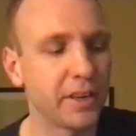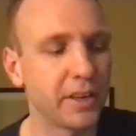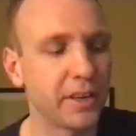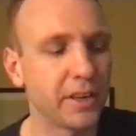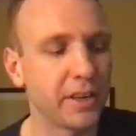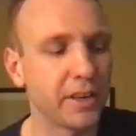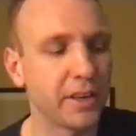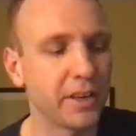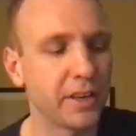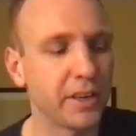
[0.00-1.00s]
you know, the
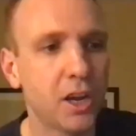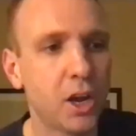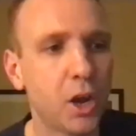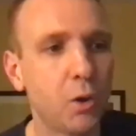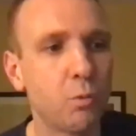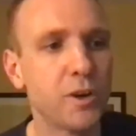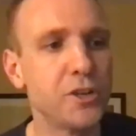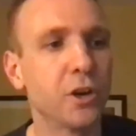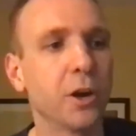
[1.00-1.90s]
coaches communicate is